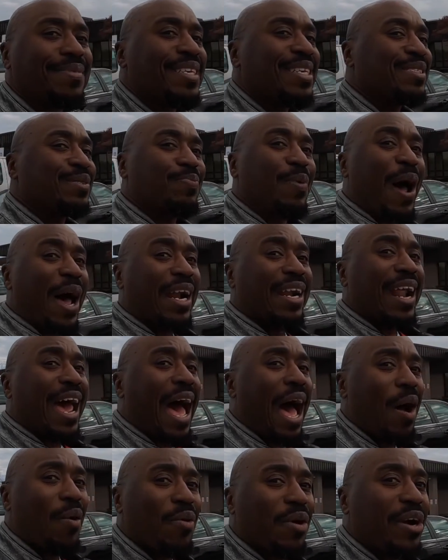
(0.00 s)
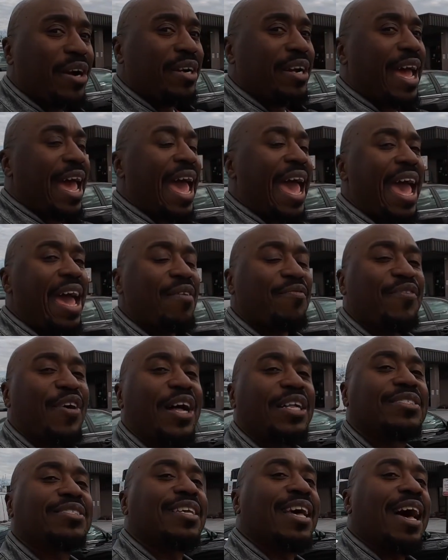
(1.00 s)
It's about an hour and a half
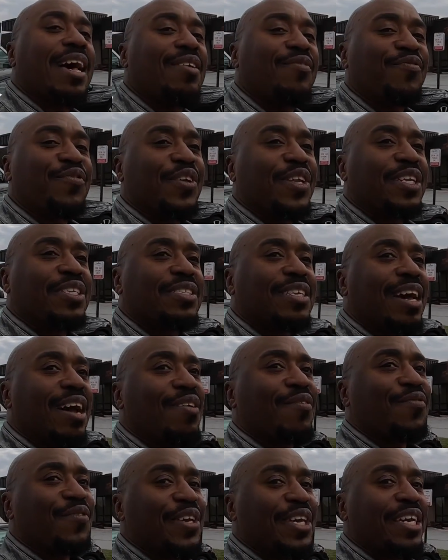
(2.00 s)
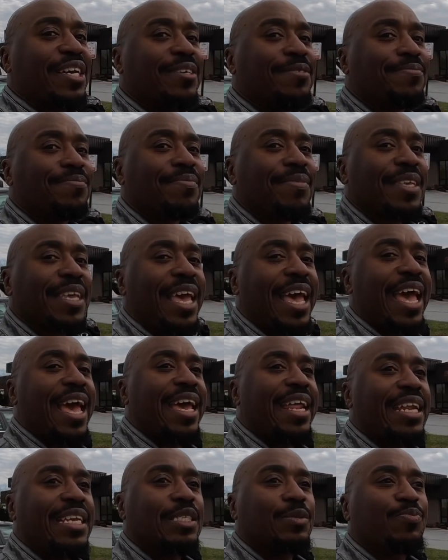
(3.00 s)
outside of Philadelphia,
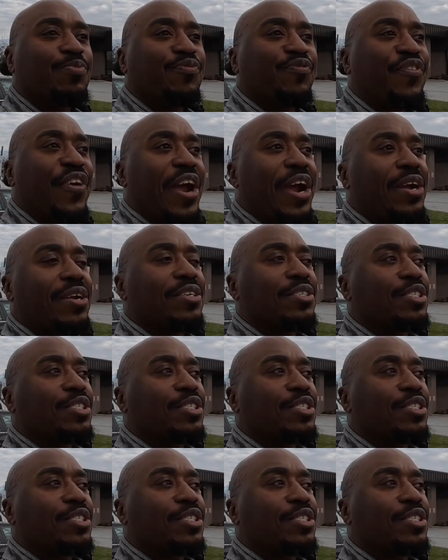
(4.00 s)
and it's fairly